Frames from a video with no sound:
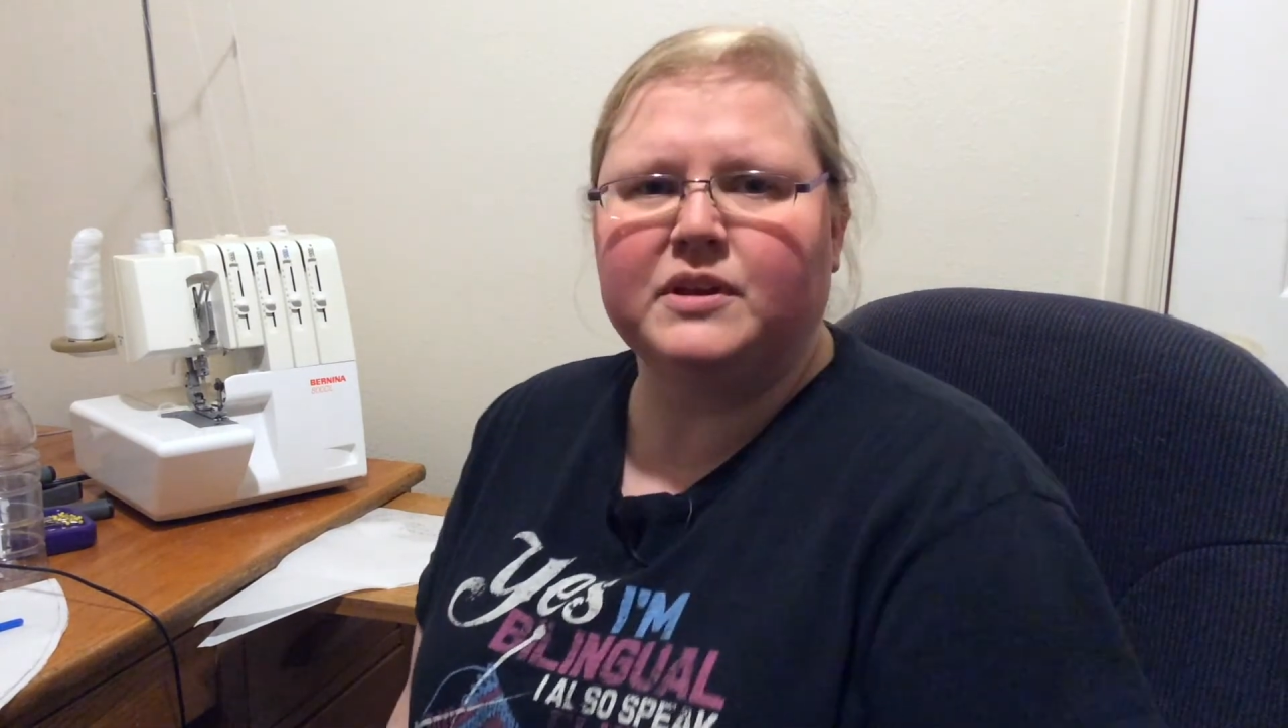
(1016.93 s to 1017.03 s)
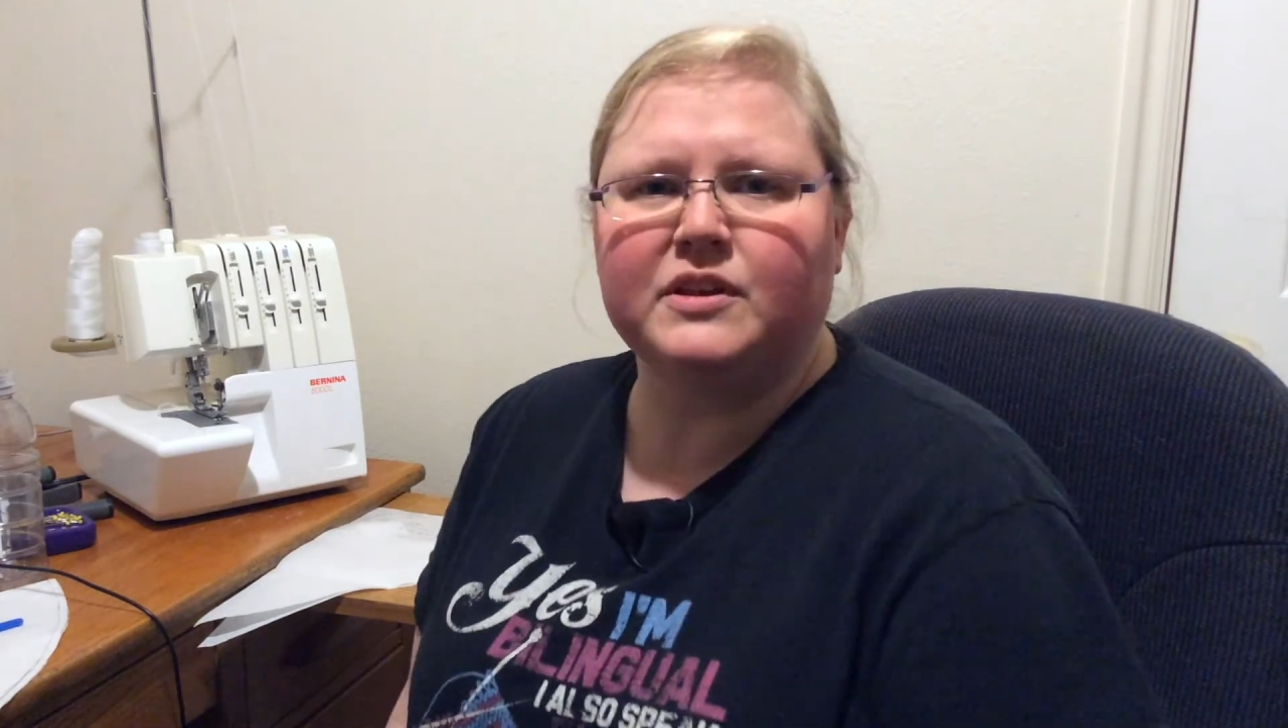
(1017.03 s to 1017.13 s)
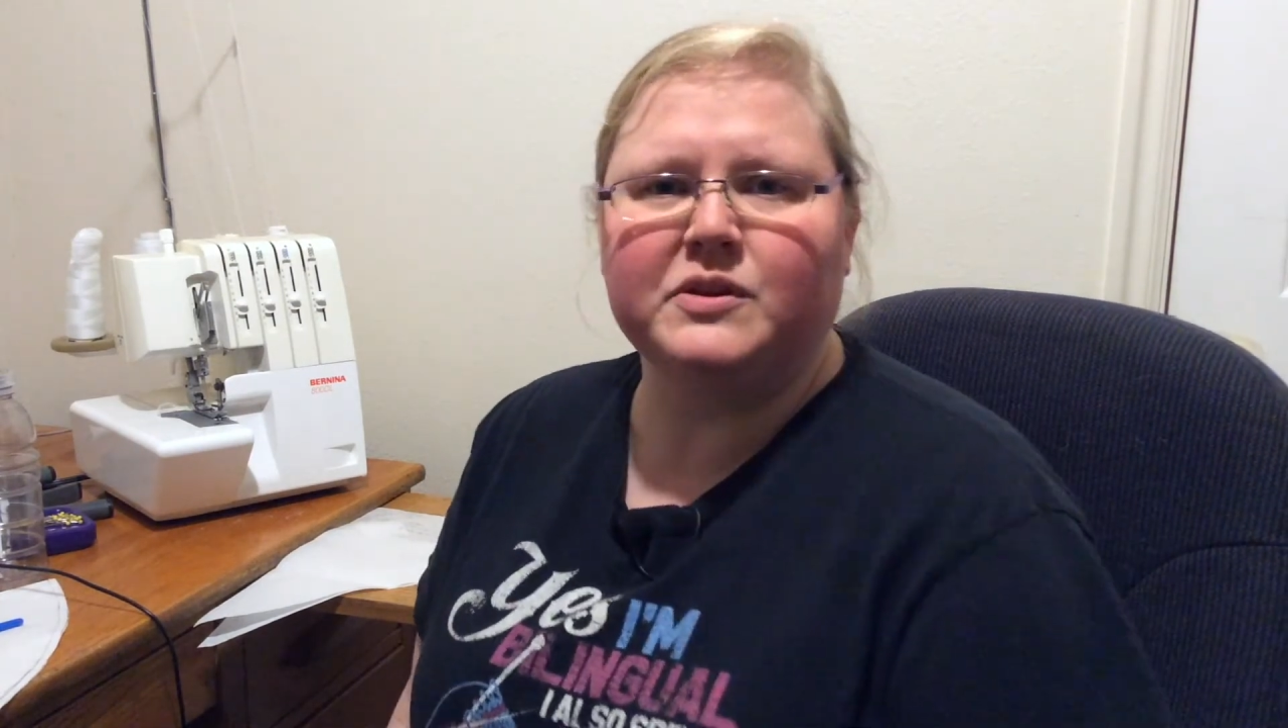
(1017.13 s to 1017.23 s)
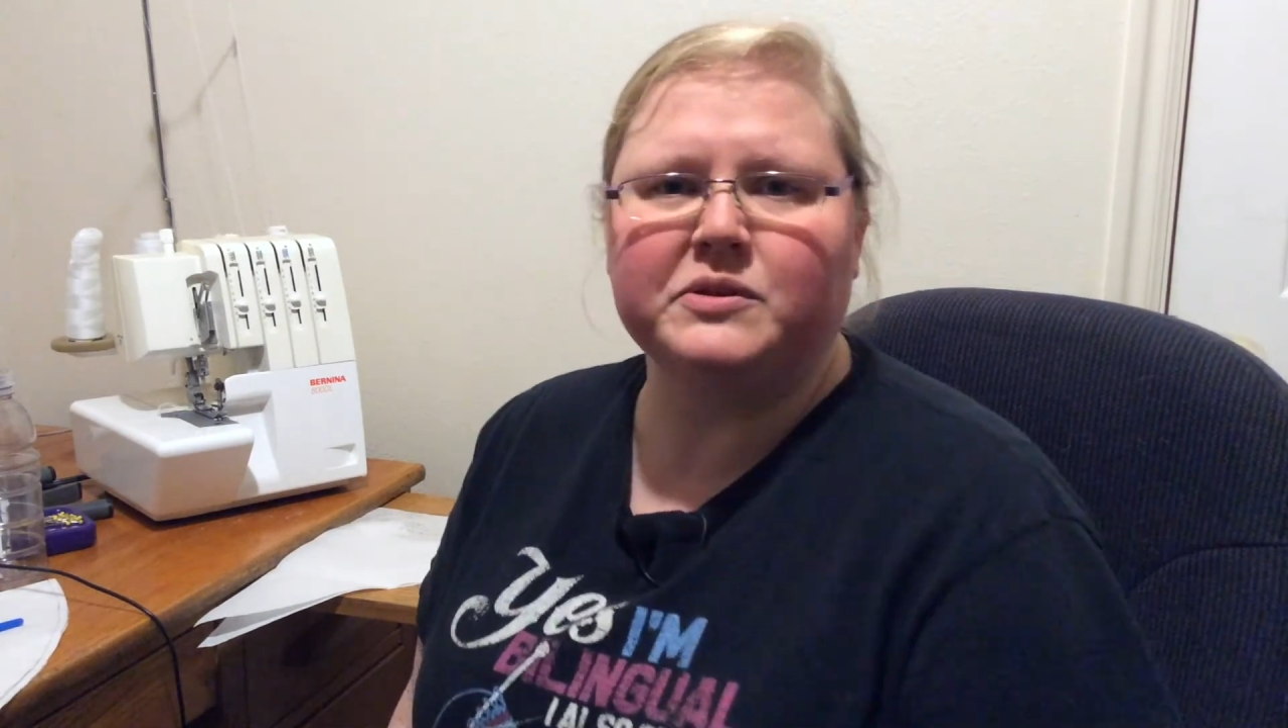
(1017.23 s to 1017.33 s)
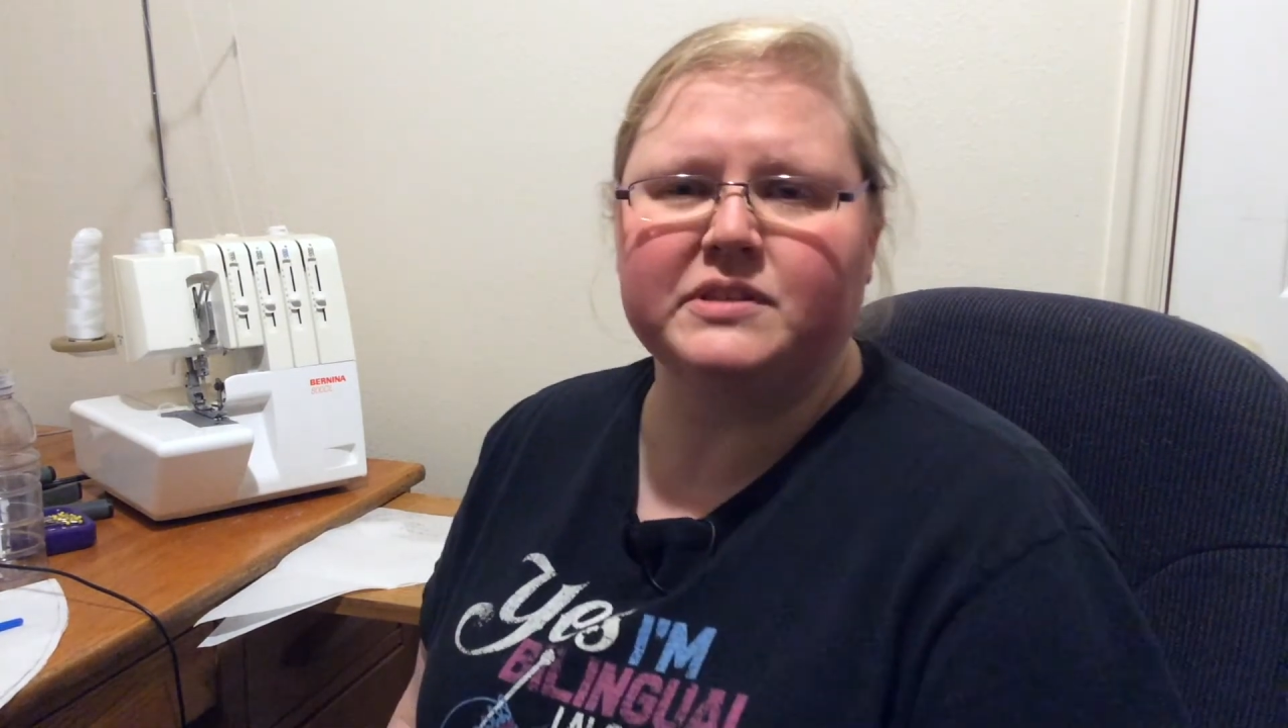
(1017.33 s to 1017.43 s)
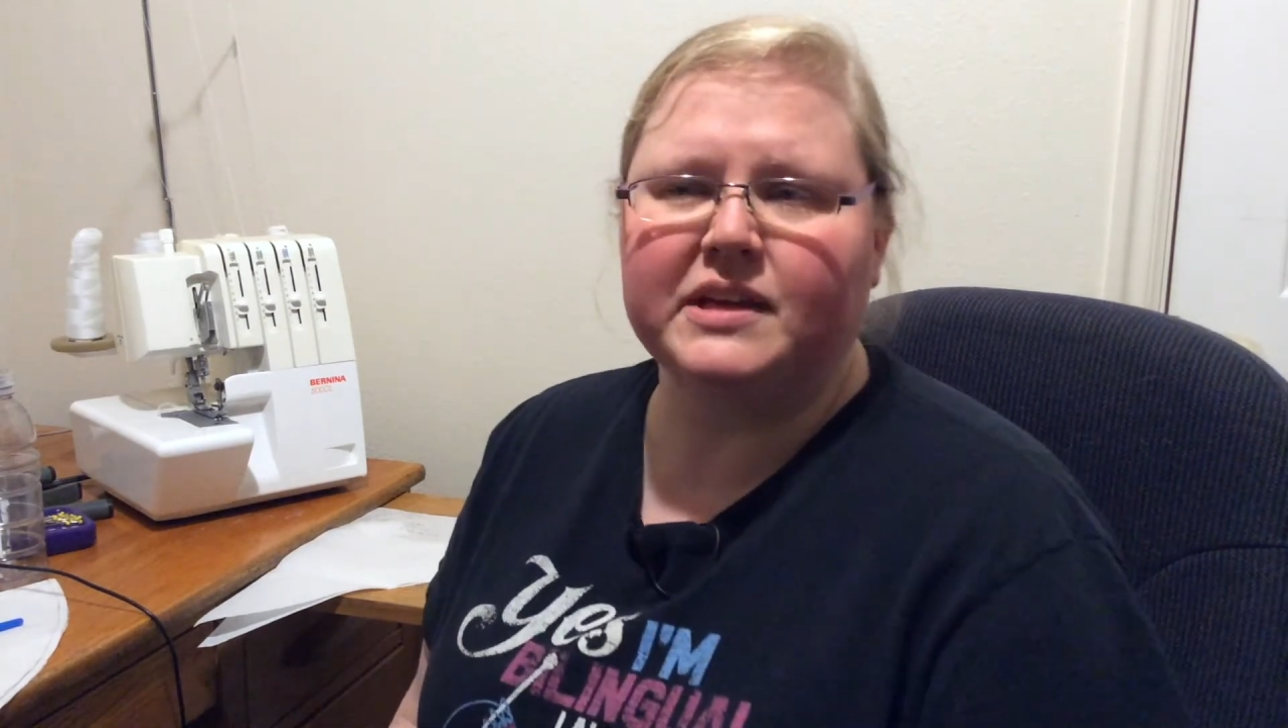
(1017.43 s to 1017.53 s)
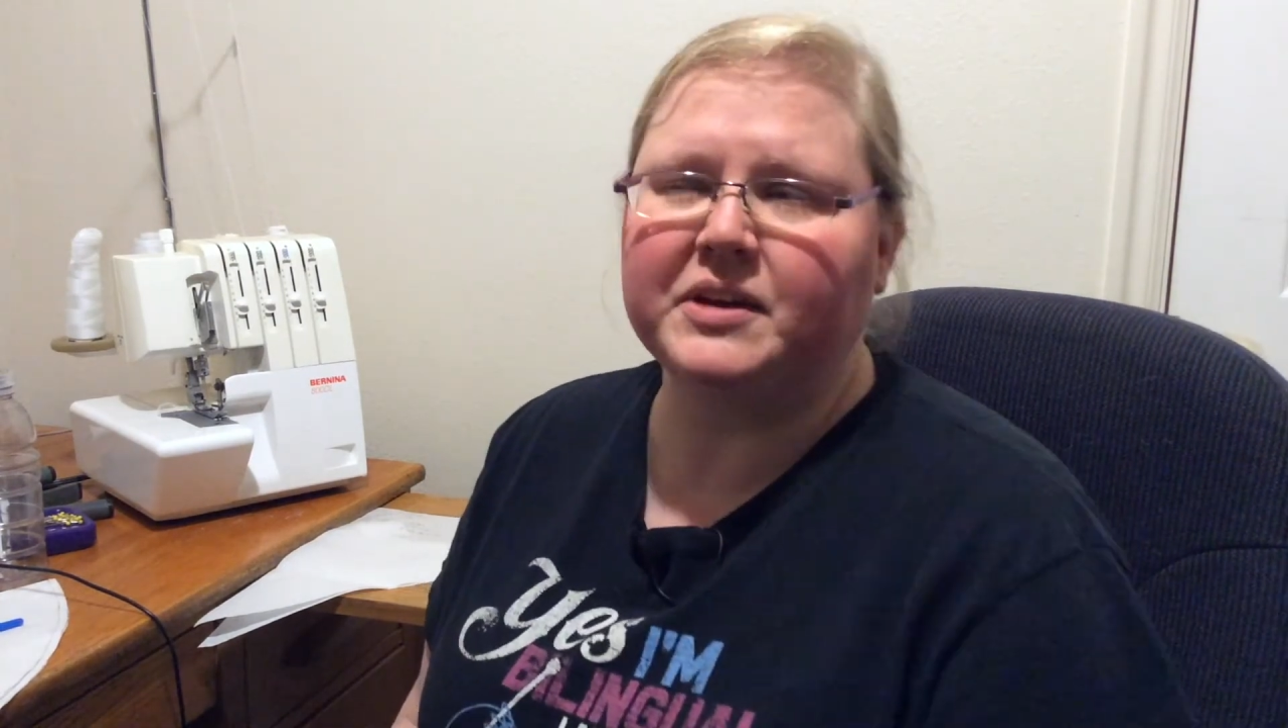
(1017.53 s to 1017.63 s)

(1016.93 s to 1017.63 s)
those